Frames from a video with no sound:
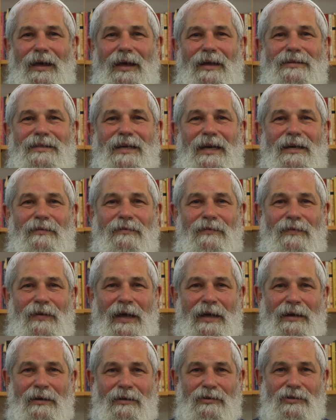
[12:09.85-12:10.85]
and take
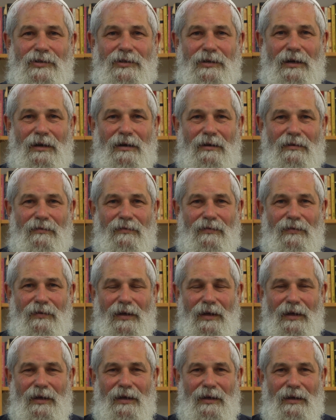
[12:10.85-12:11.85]
advantage of
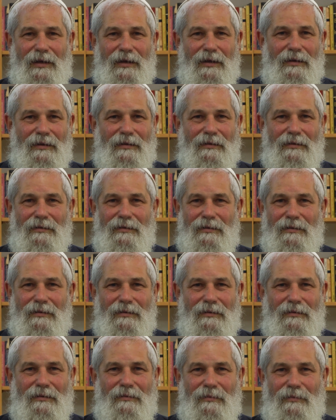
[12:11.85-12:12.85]
a
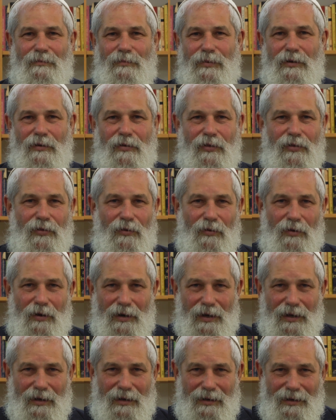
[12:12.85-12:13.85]

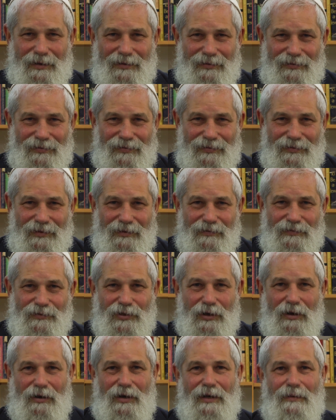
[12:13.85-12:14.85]
plethora of
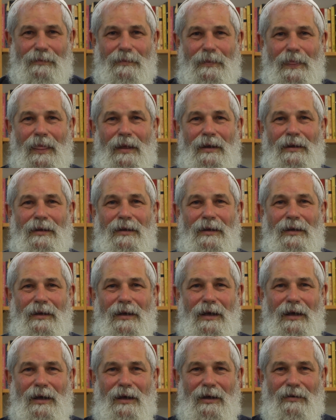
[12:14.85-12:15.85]
Torah,
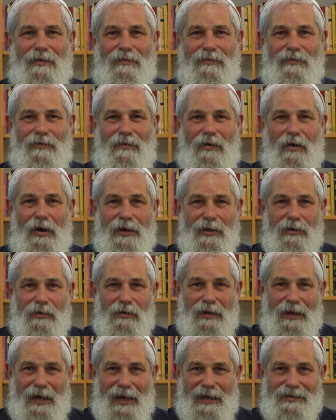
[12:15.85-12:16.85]
of audio
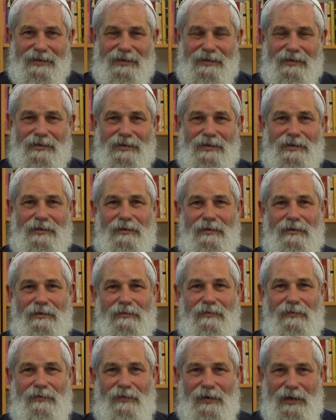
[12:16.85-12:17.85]
classes,
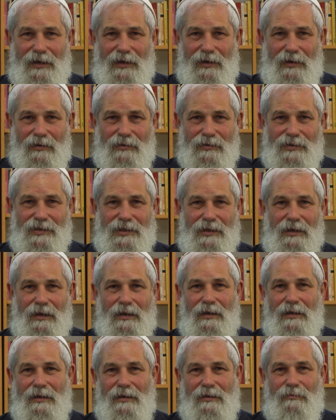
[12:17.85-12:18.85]
videos,
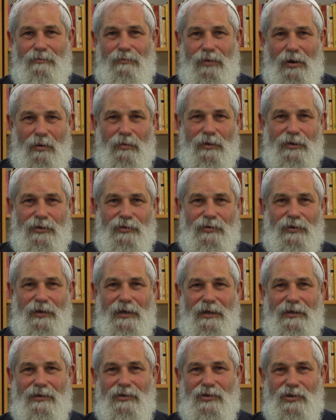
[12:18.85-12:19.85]

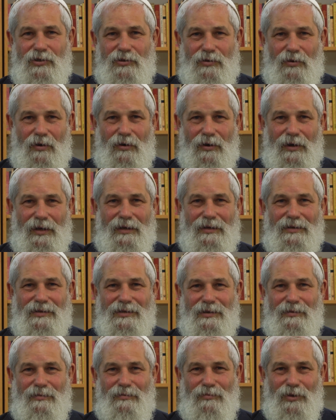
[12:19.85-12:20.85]
poetry,
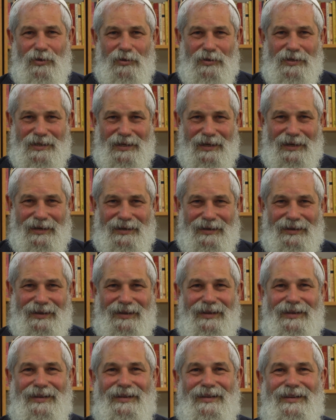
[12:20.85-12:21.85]
stories, music,
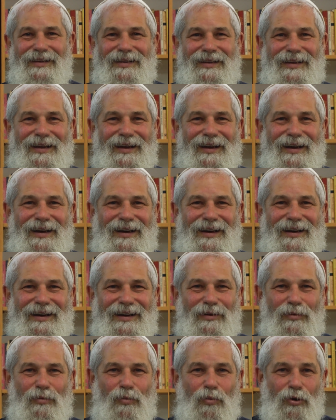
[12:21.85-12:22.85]

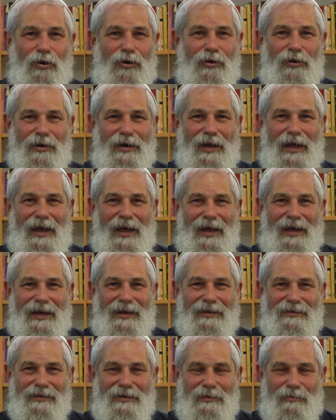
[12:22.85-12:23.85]
word
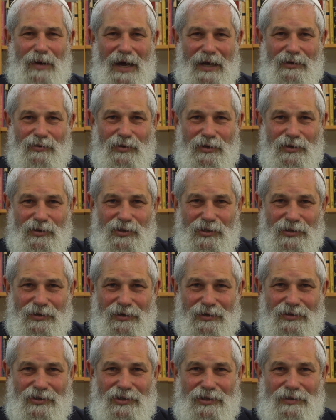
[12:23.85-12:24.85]
and gematria
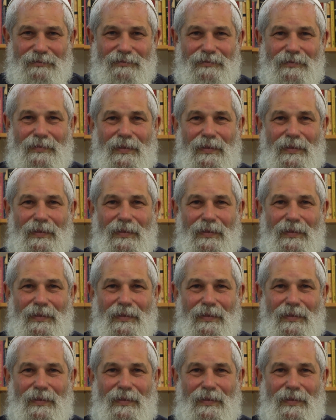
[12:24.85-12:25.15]
search.